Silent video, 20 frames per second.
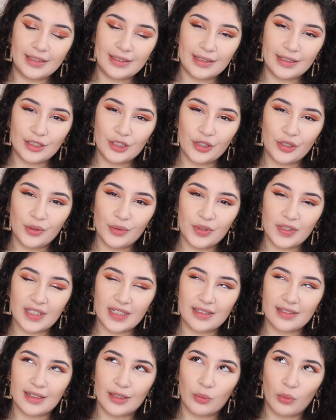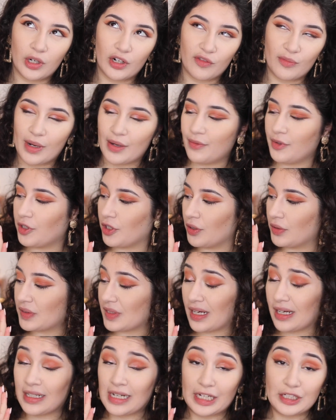did use this in one of my videos,
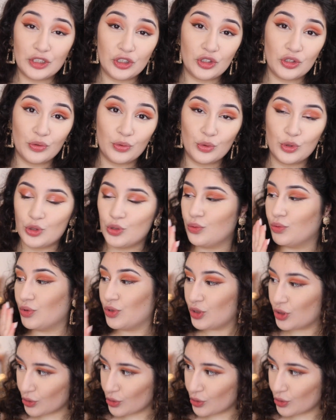and I do